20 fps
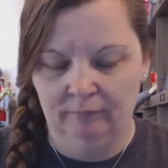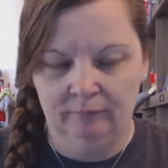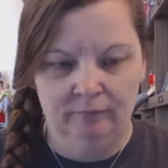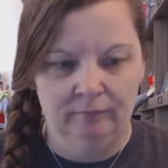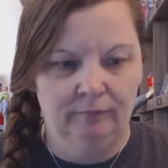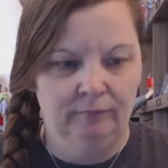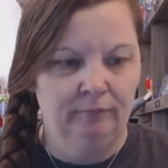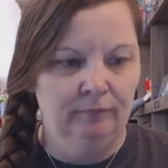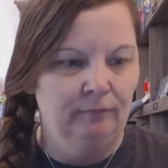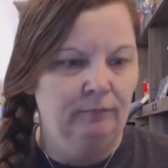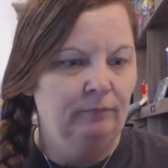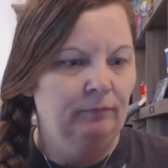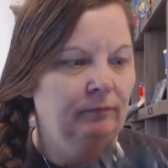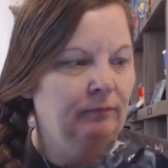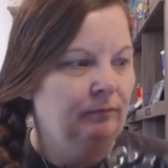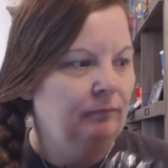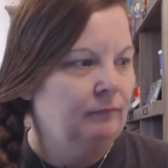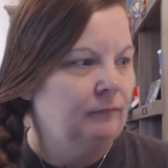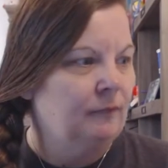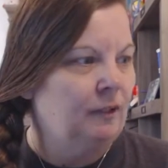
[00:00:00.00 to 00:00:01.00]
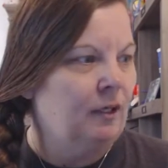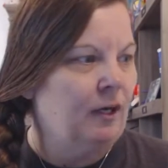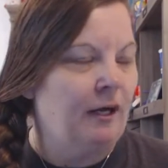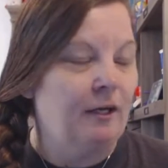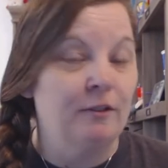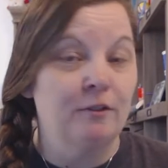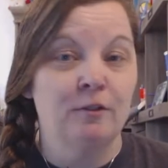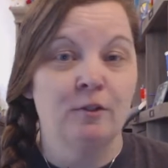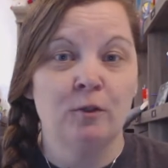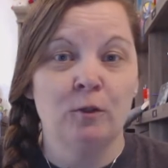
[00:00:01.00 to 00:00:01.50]

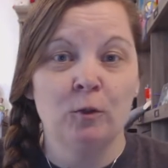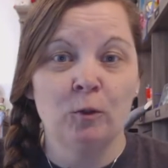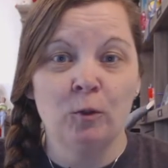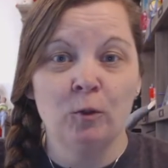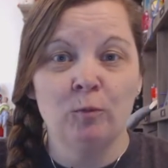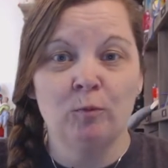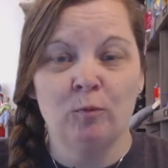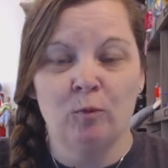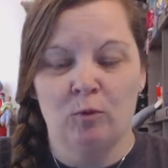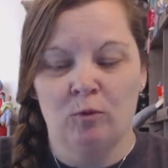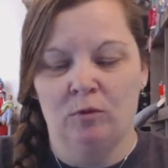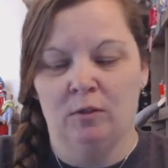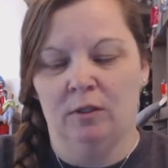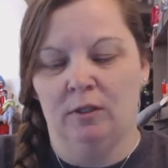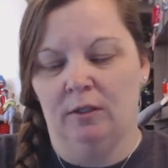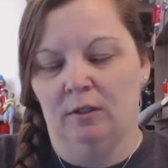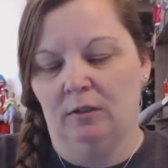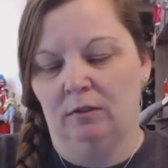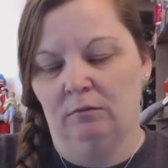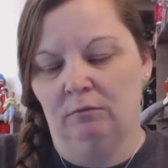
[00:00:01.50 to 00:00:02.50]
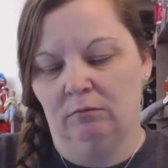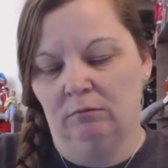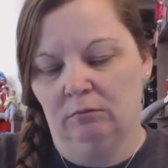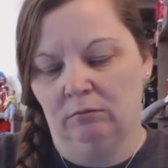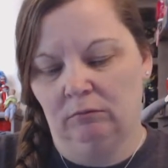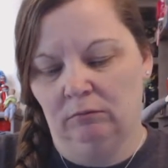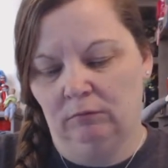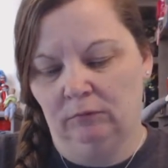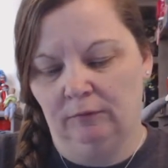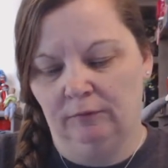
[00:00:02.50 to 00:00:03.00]
Alright, 2 more.
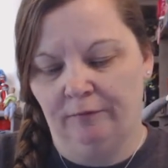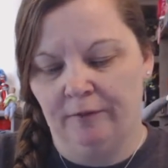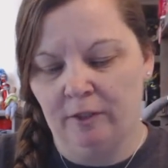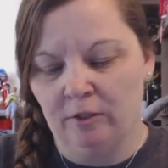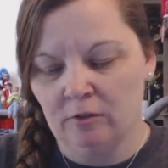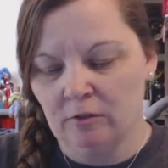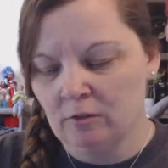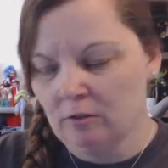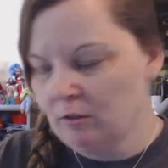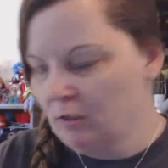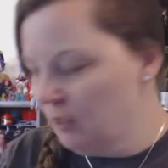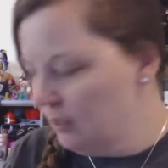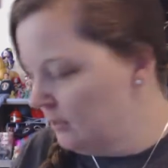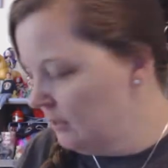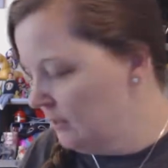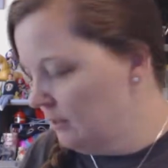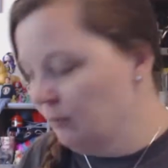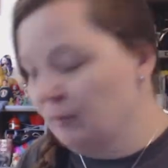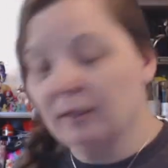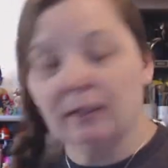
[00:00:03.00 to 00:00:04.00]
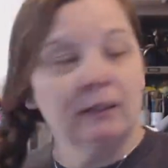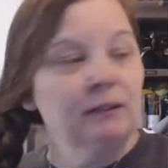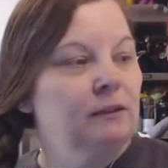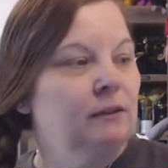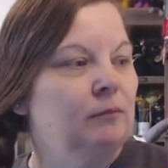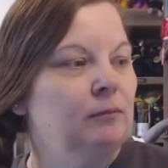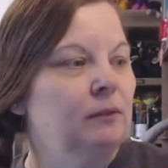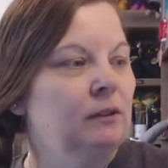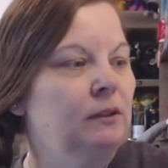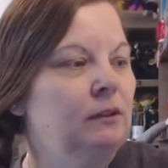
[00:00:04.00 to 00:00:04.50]
Fingers crossed that we get
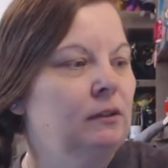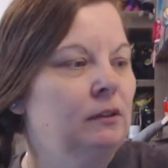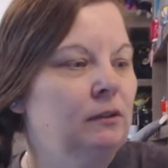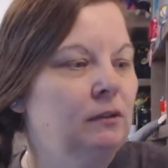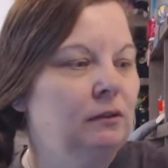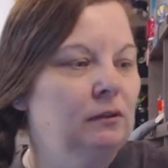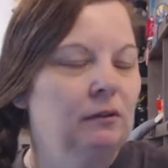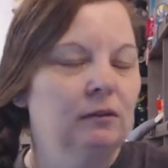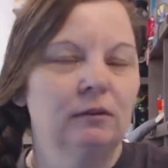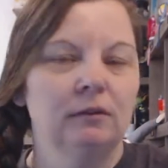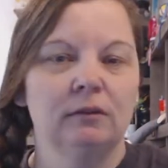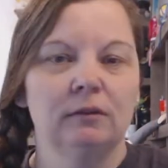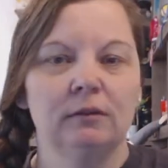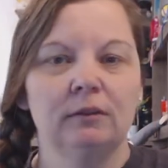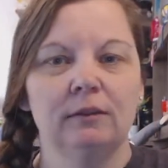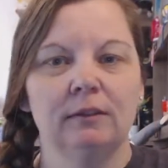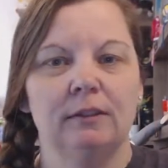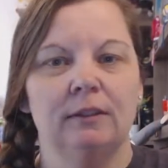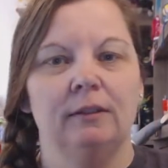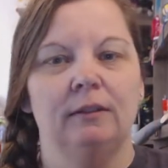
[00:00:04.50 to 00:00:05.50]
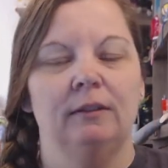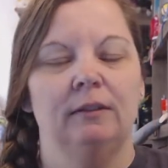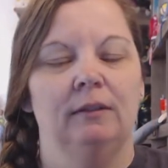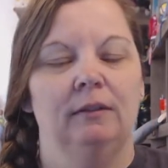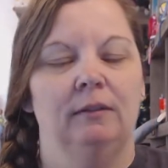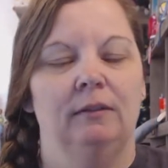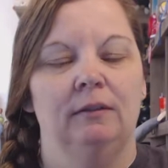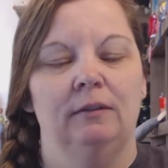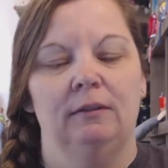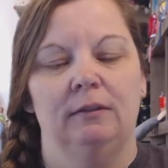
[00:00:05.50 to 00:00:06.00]
something good.
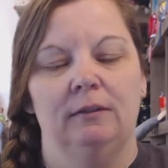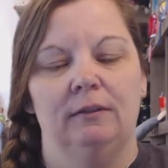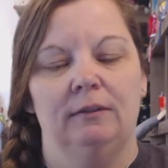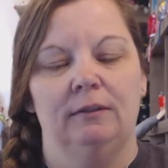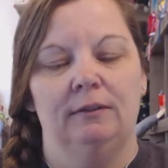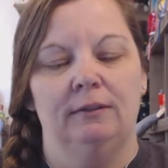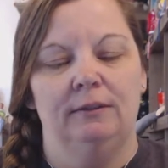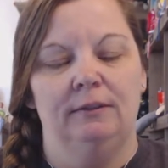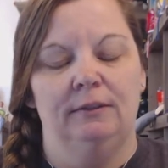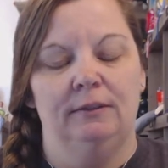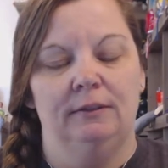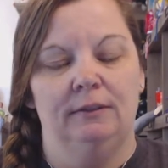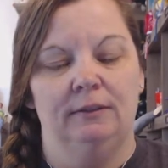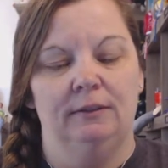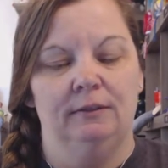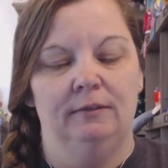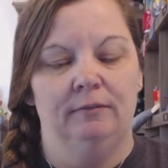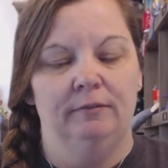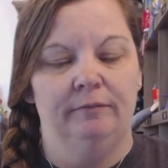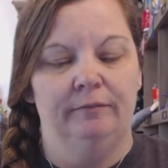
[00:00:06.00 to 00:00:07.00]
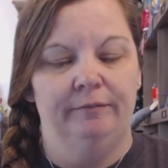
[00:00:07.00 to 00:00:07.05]
Let's see.